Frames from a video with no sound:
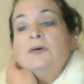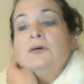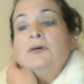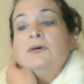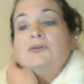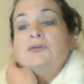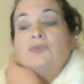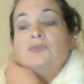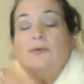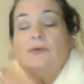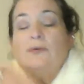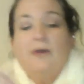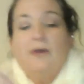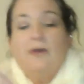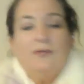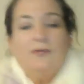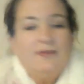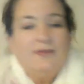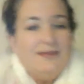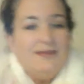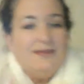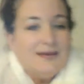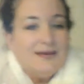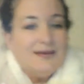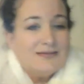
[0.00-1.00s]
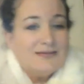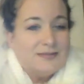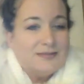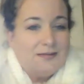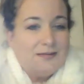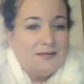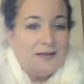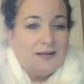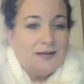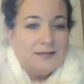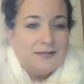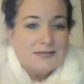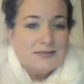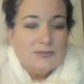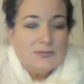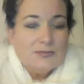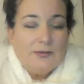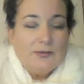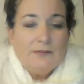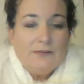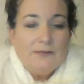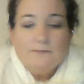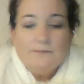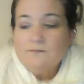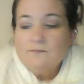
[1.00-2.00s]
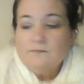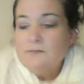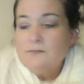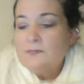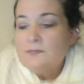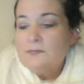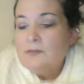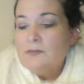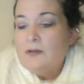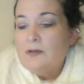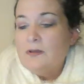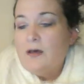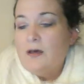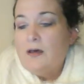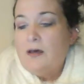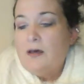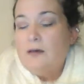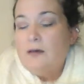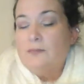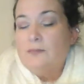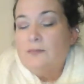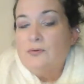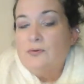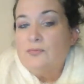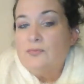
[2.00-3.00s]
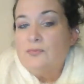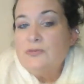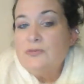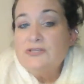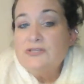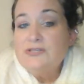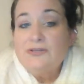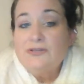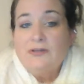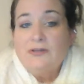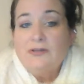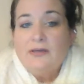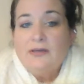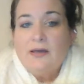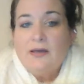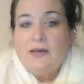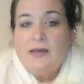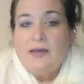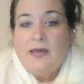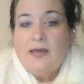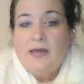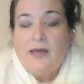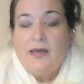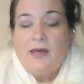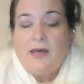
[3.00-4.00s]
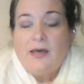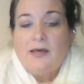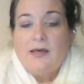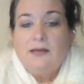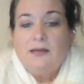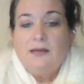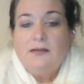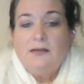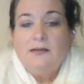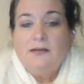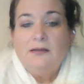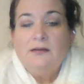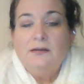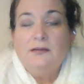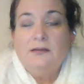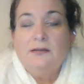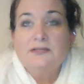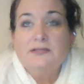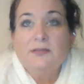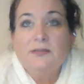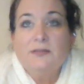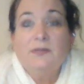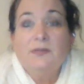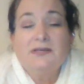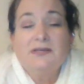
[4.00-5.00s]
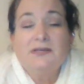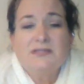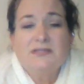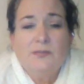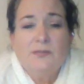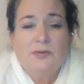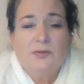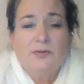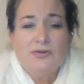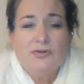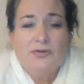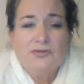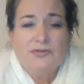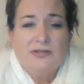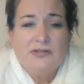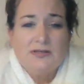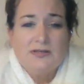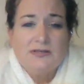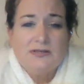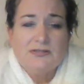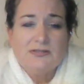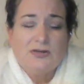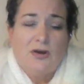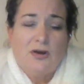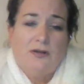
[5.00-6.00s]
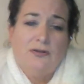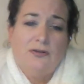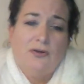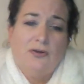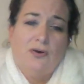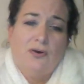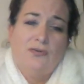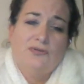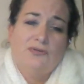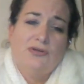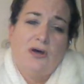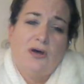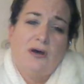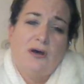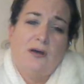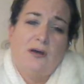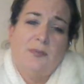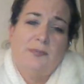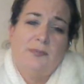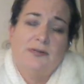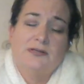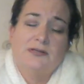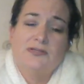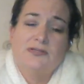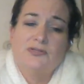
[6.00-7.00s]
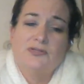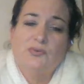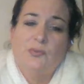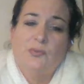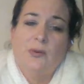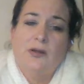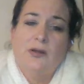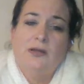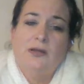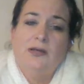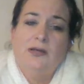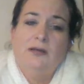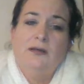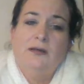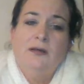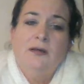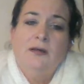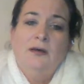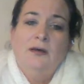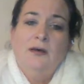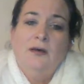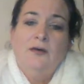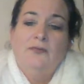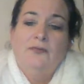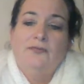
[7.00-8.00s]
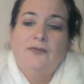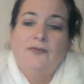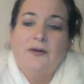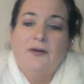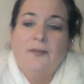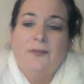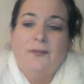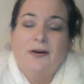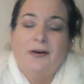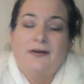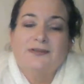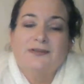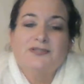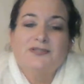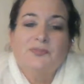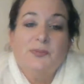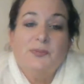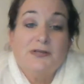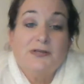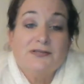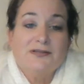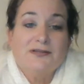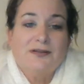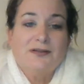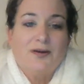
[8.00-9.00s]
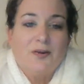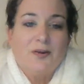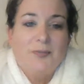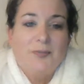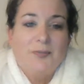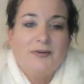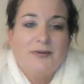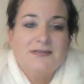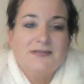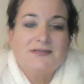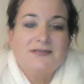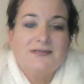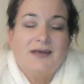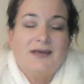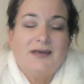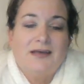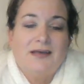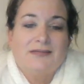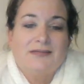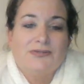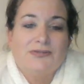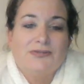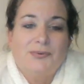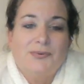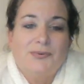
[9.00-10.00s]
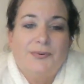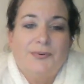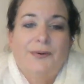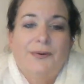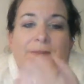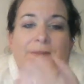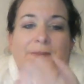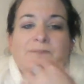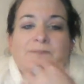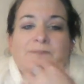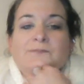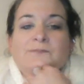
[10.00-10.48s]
So I really actually like this one. Originally, I had something similar to this called the Go Talk Plus 20 from our speech therapist at school.